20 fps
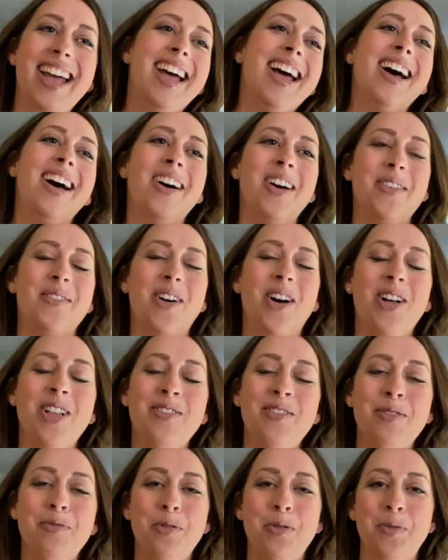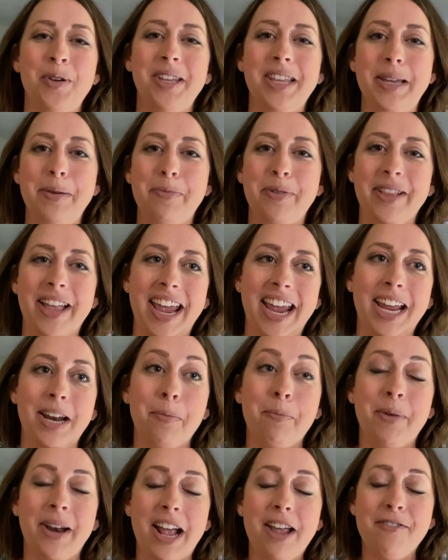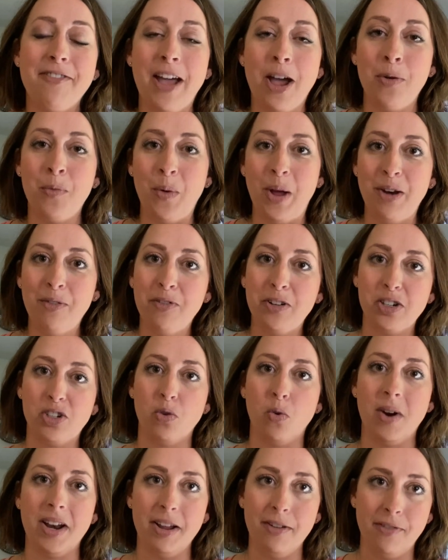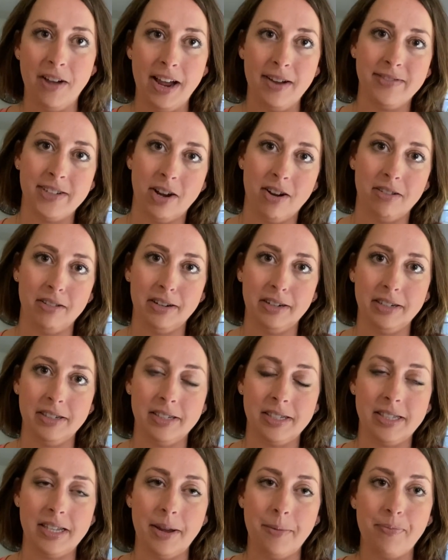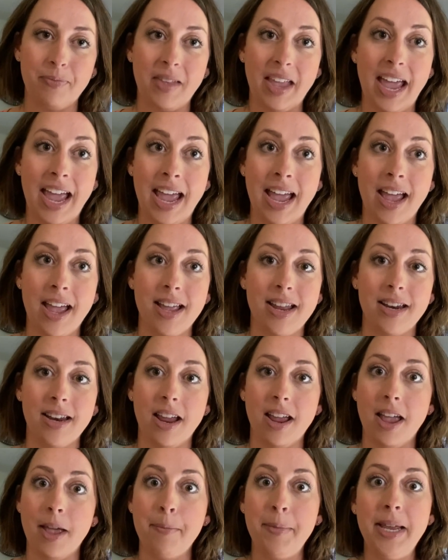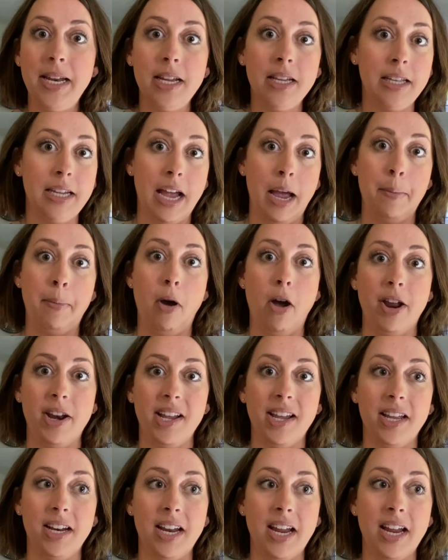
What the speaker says: All of them were really plain, but I found one for $25 and immediately I bought it.